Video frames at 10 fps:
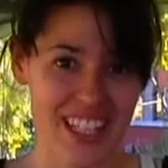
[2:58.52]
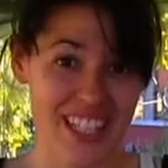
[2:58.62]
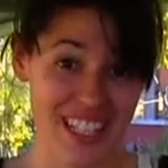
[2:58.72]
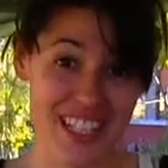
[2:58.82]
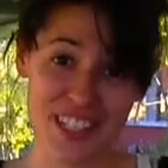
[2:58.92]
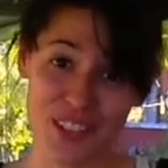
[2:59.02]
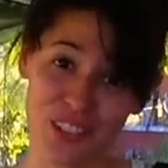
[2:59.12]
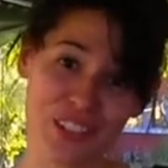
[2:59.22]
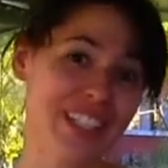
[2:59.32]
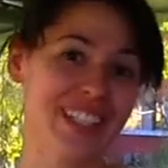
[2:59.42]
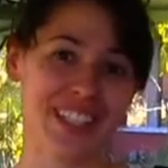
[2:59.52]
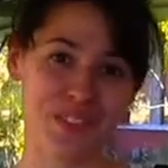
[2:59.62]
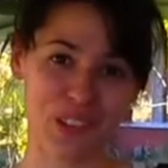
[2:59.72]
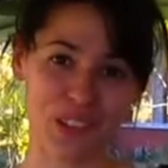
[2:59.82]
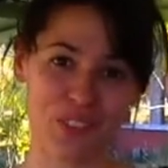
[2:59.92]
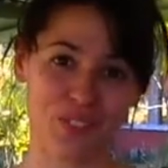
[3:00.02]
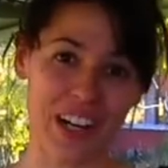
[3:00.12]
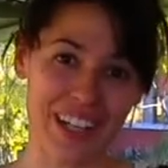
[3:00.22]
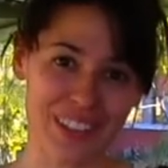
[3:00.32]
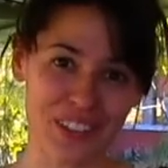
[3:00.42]
This is only a small
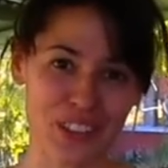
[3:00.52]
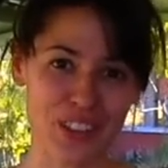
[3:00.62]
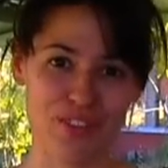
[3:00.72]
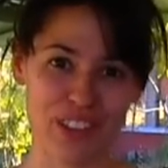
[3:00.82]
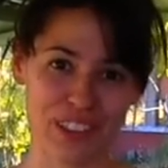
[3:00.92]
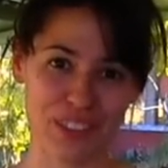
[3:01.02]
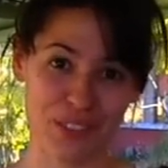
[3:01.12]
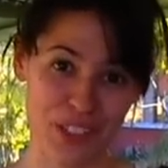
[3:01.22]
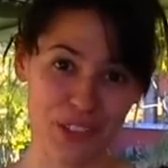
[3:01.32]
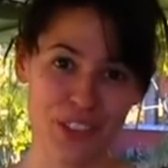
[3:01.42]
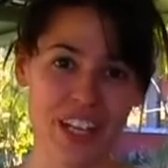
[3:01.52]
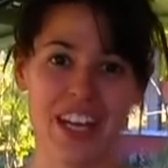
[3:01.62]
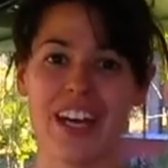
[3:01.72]
part of what we do.